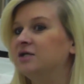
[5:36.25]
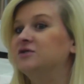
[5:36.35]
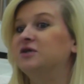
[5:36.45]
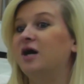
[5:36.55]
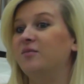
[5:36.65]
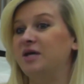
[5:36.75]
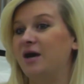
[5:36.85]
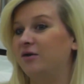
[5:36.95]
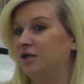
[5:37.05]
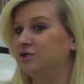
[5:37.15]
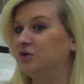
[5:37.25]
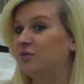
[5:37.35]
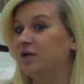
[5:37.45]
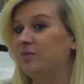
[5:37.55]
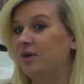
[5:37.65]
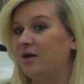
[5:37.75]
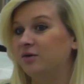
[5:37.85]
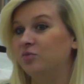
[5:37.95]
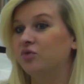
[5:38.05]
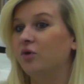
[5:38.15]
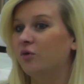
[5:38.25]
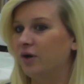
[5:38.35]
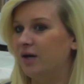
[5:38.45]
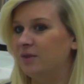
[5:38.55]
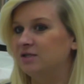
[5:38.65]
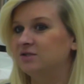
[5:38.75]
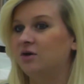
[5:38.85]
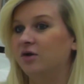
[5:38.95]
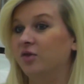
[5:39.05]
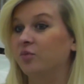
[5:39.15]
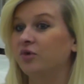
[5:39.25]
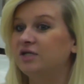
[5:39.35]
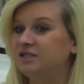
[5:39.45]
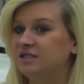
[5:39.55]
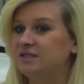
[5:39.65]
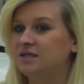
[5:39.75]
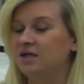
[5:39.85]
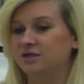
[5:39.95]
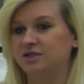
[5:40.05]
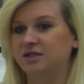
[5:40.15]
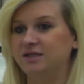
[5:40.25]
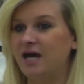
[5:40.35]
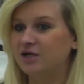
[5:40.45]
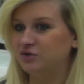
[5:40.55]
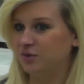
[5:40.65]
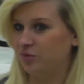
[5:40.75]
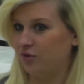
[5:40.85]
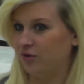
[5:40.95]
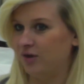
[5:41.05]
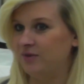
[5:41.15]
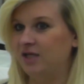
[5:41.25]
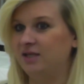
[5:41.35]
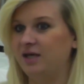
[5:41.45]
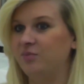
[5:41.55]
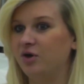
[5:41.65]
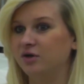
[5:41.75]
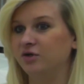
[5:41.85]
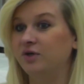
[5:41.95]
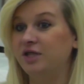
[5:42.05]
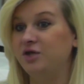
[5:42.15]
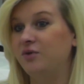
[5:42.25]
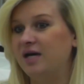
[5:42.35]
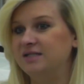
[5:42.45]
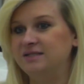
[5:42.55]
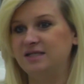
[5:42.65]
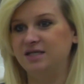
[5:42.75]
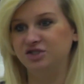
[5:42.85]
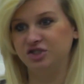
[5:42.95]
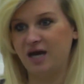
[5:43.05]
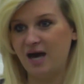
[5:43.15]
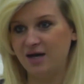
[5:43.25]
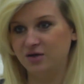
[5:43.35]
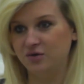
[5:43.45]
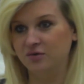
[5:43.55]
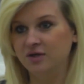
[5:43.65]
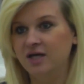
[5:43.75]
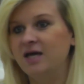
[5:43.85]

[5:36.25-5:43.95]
sought me out and told me about a program that's called the Bridges to the Doctorate program, and they partner with UIC in Chicago,